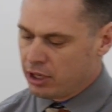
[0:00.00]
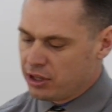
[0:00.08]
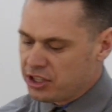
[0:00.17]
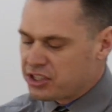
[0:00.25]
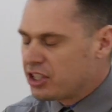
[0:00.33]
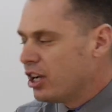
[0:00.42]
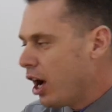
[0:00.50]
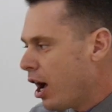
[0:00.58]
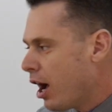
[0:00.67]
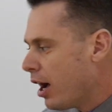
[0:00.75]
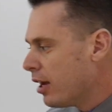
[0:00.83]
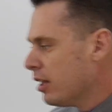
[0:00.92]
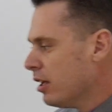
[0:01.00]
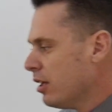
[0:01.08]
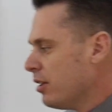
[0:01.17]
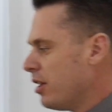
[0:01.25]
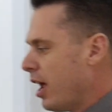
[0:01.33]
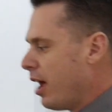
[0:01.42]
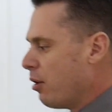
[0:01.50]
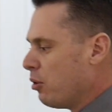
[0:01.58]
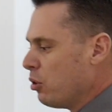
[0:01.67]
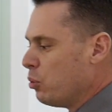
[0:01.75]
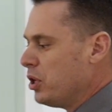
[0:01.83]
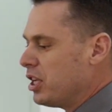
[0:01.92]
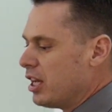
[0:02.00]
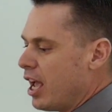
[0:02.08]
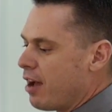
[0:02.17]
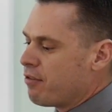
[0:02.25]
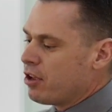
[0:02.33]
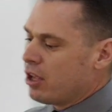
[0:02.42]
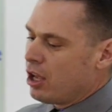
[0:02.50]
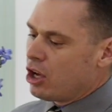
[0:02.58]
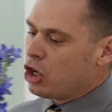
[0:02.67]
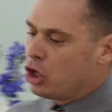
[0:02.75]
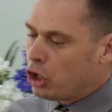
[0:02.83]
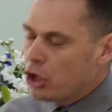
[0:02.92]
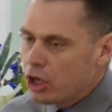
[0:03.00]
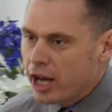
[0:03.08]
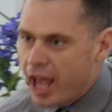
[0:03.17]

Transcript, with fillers: this God that we can have good